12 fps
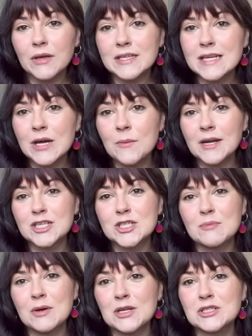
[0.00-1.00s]
Adele managed
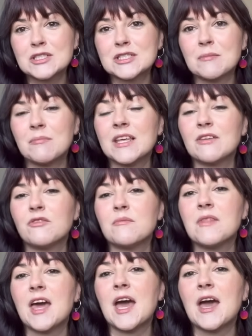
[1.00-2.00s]
to purchase something from
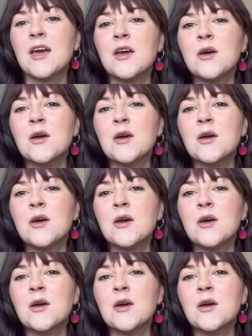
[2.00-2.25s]
there,